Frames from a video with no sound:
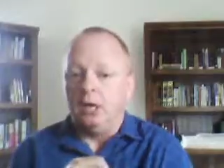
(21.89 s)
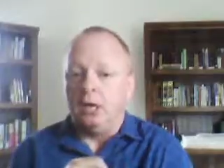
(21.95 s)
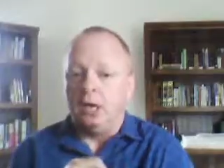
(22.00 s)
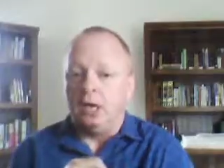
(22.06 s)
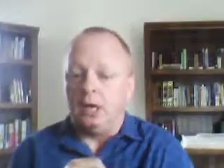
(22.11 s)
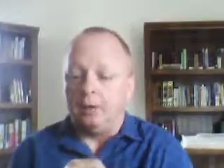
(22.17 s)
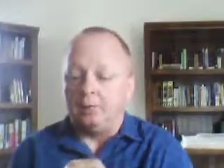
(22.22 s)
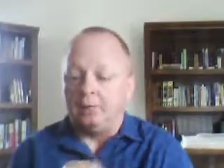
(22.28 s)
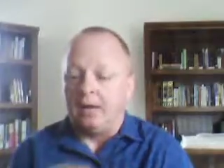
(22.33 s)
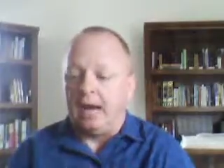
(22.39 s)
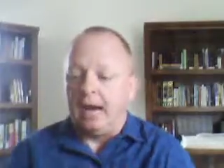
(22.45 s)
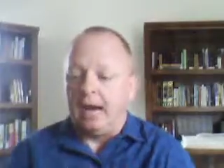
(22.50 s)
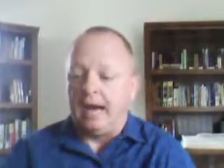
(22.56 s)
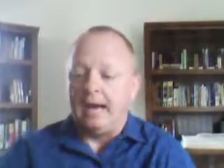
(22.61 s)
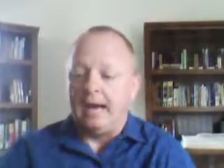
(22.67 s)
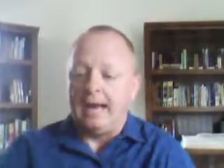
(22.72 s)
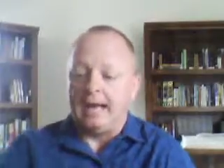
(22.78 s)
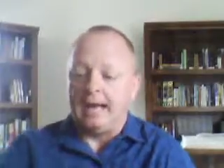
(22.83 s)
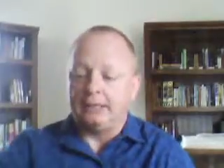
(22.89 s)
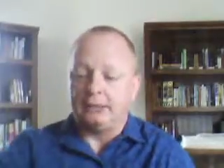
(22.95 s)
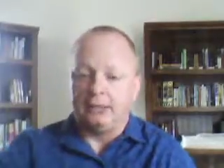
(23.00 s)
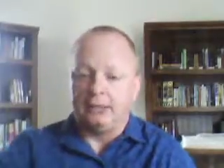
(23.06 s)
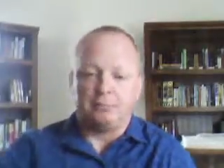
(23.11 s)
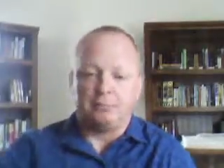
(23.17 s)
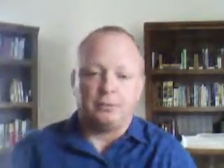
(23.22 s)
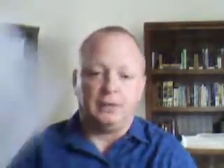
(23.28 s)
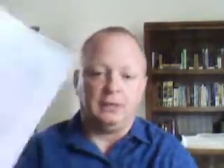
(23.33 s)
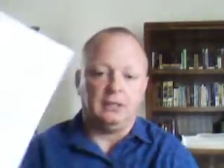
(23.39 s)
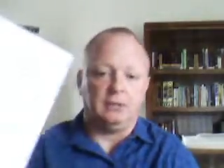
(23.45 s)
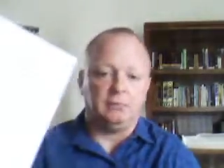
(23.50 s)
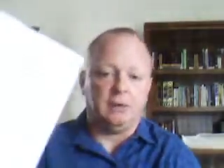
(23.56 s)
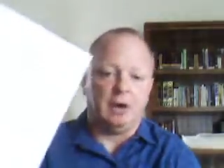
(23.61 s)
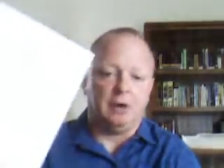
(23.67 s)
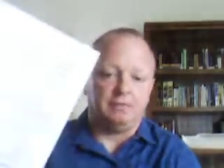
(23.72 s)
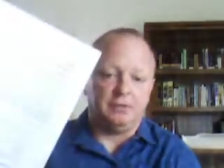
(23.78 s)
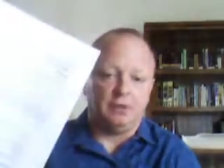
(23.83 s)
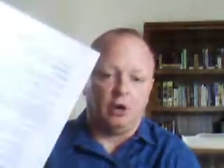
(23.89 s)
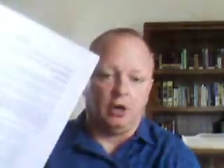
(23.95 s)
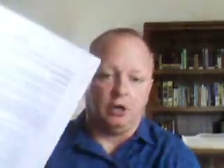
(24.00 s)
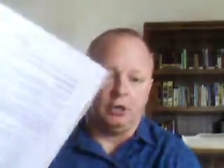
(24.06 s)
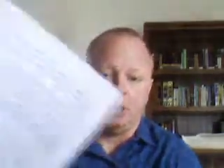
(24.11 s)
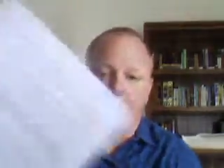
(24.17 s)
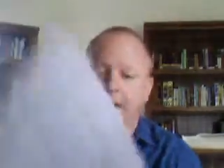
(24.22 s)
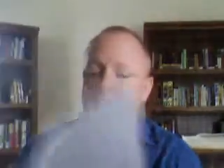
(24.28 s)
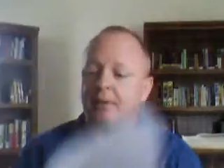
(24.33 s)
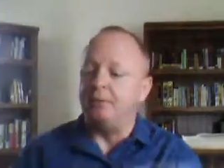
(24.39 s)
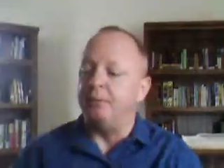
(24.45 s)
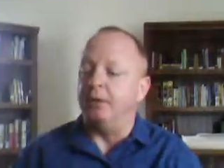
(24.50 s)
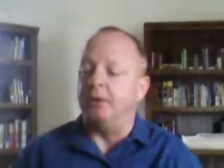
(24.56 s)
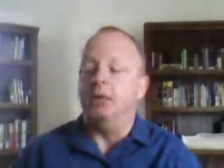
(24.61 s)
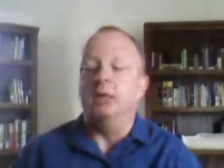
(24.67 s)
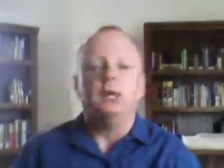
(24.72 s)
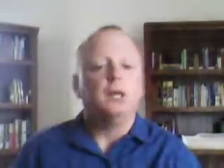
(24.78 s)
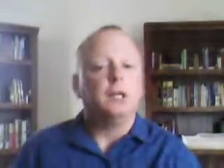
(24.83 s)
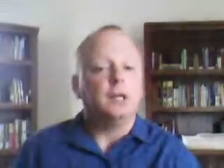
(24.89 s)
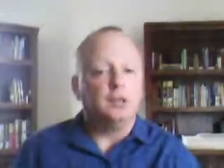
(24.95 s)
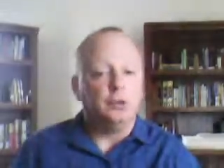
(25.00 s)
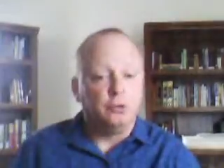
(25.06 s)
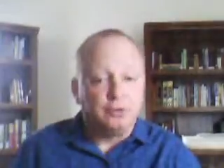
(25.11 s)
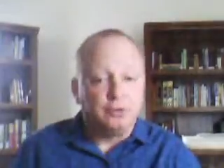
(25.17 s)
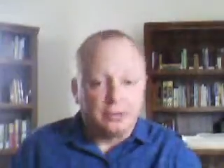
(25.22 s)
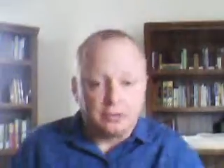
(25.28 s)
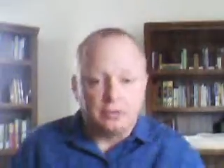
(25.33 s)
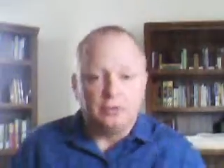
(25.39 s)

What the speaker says: I actually have printed them off in hard copy, but you